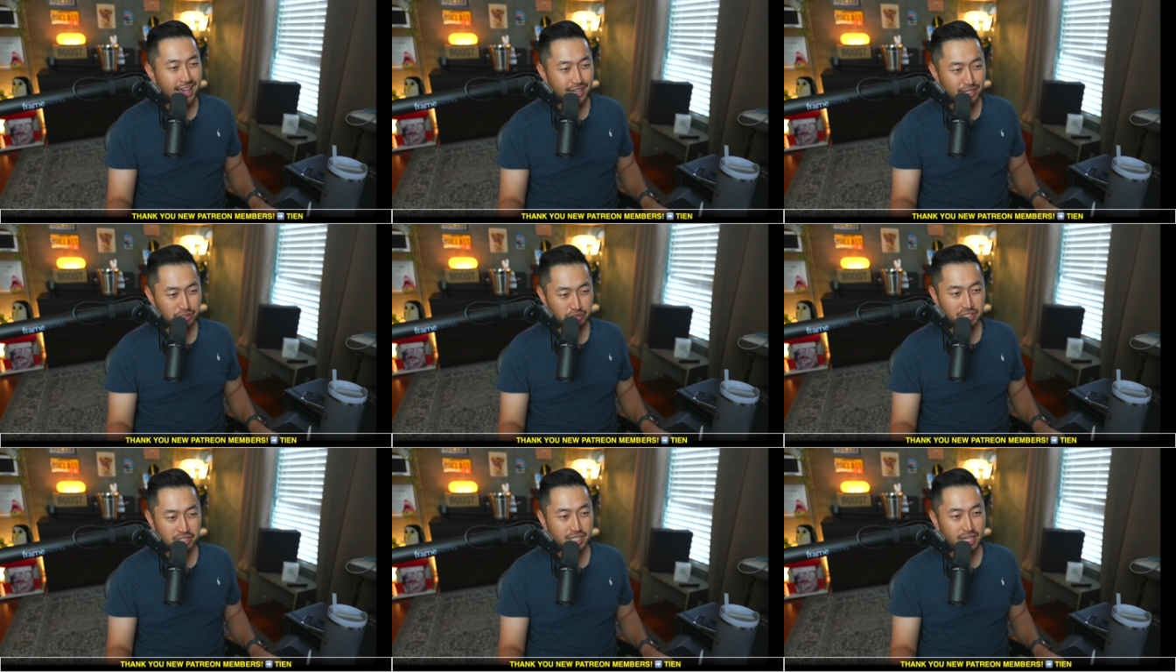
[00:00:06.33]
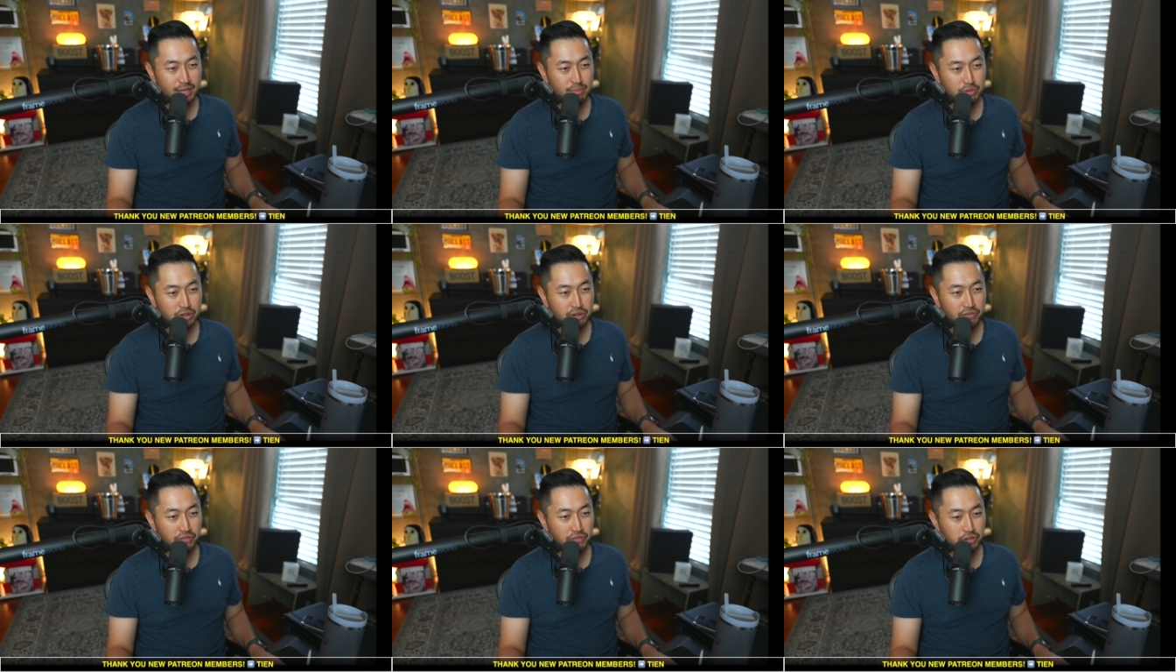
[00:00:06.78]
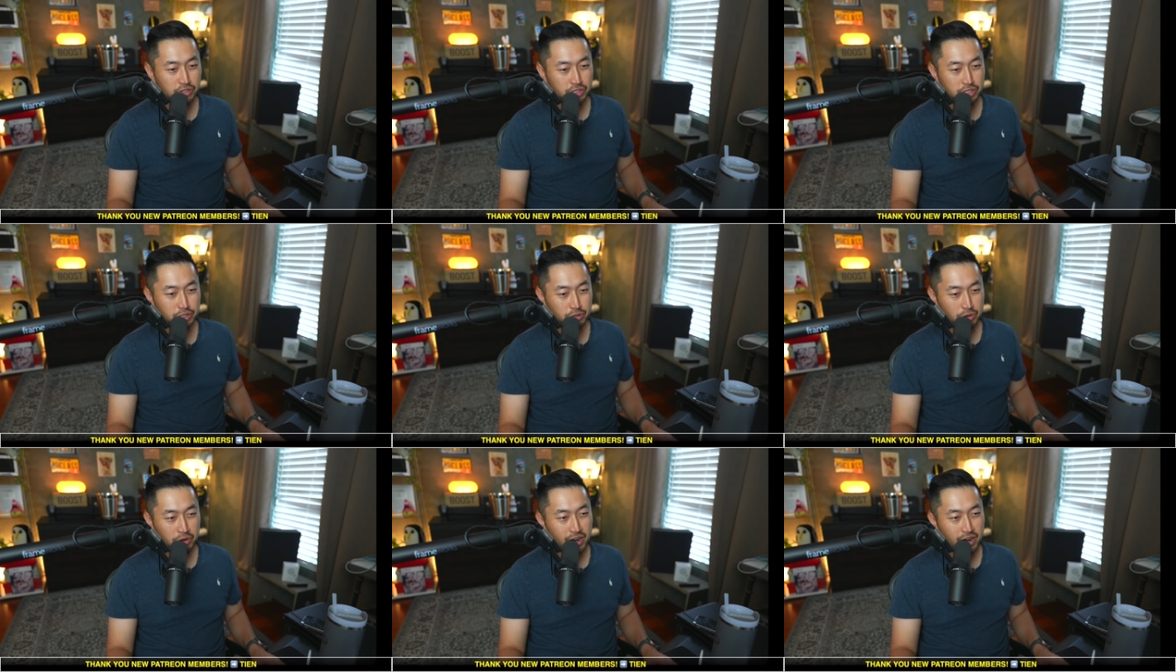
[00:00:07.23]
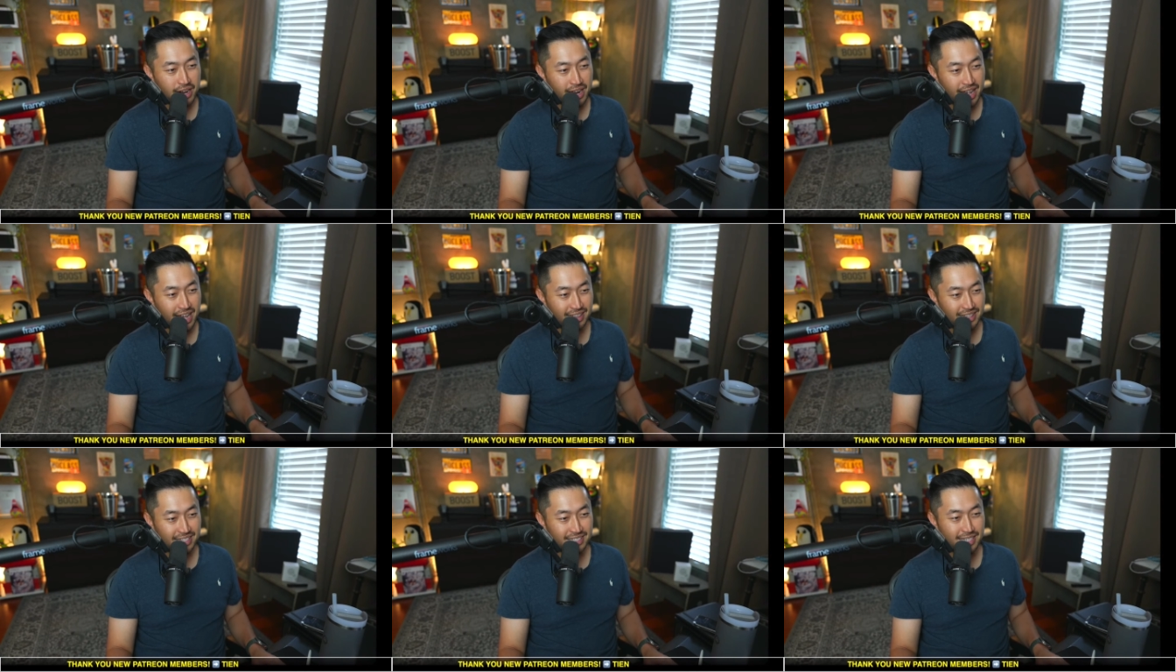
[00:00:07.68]
Interesting move for sure.
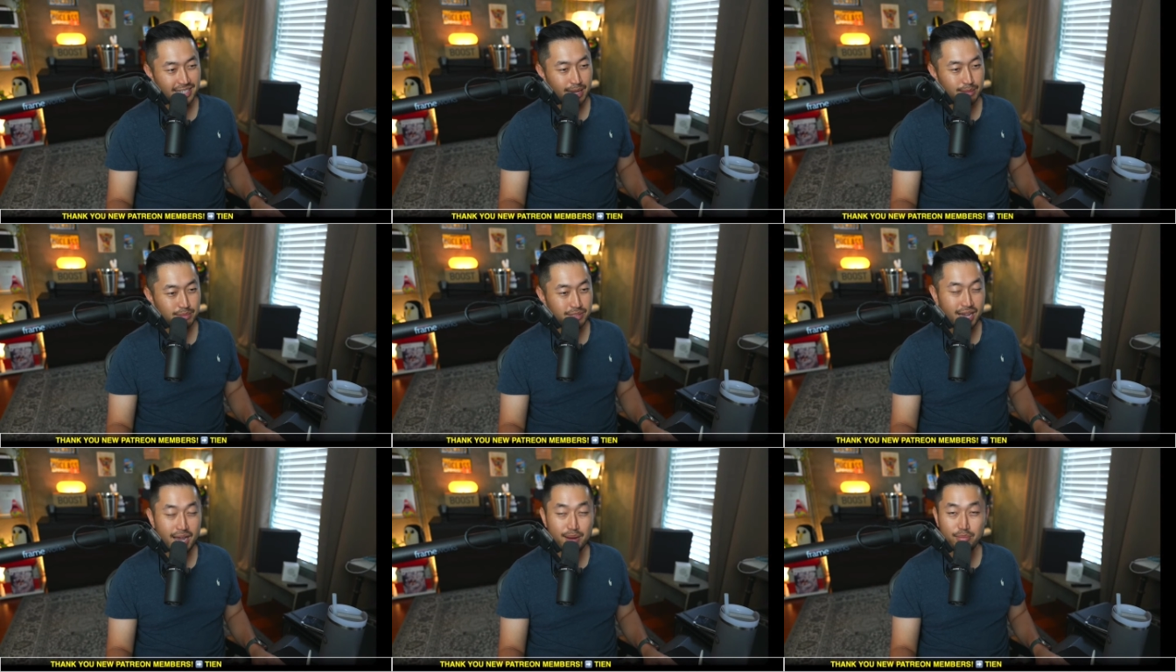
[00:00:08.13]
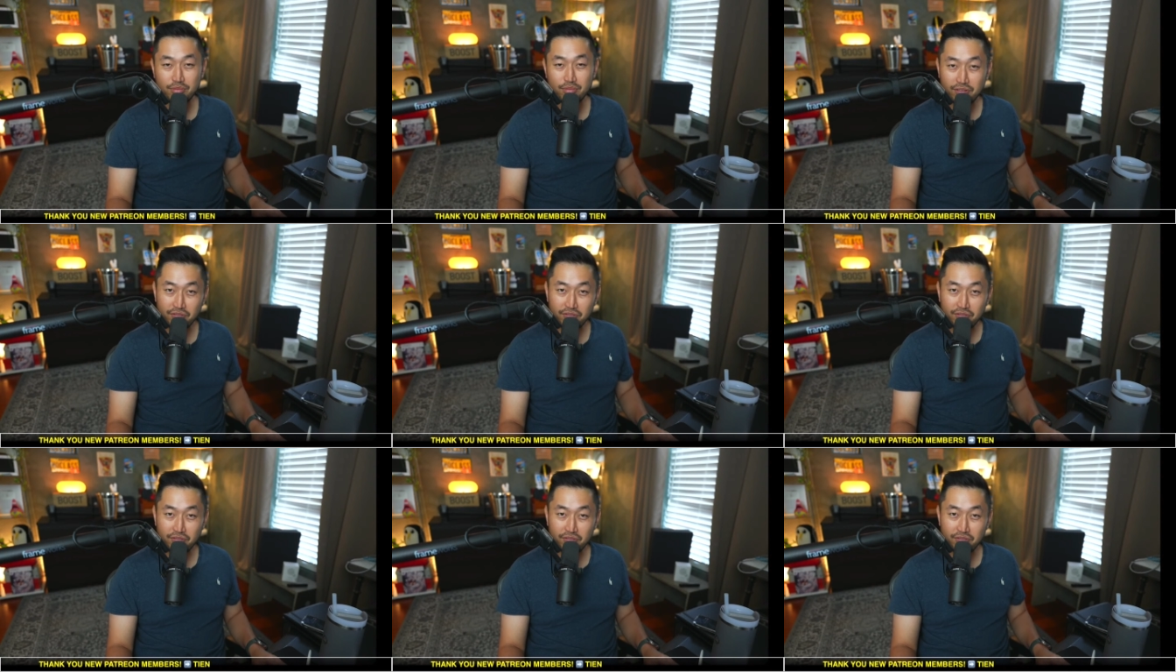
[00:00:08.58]
At the same time,